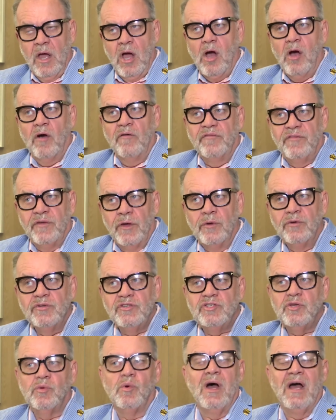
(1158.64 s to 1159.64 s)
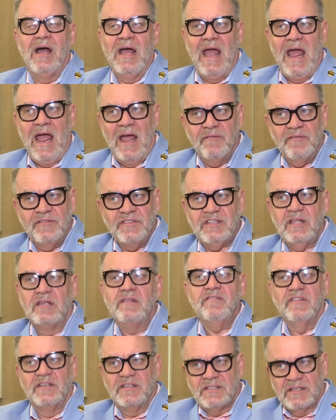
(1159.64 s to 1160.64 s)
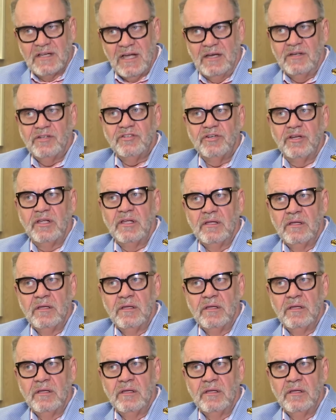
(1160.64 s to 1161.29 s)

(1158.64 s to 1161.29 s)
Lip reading: of those who are haves in this country